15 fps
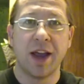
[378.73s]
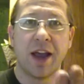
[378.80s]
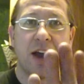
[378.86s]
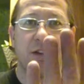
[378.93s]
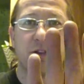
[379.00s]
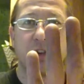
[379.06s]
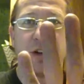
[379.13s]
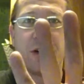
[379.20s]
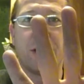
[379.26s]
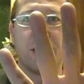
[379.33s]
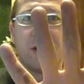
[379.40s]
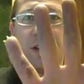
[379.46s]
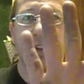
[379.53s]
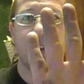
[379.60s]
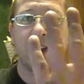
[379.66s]
after
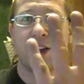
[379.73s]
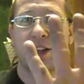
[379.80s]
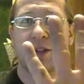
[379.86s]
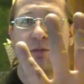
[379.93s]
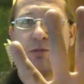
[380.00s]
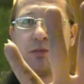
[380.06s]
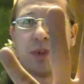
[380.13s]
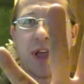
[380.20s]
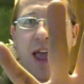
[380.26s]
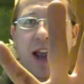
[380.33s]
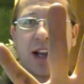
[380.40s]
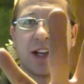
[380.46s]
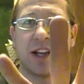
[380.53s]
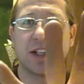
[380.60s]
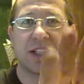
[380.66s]
all that
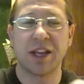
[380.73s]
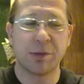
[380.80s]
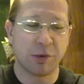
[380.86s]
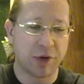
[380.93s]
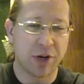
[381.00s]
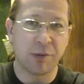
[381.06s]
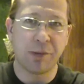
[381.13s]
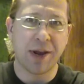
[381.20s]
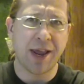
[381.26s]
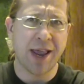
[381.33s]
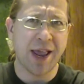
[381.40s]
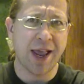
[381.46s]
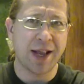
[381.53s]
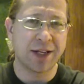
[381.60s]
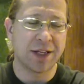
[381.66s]
blackness I put on my
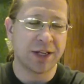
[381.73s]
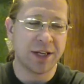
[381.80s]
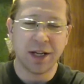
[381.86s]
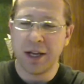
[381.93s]
hand.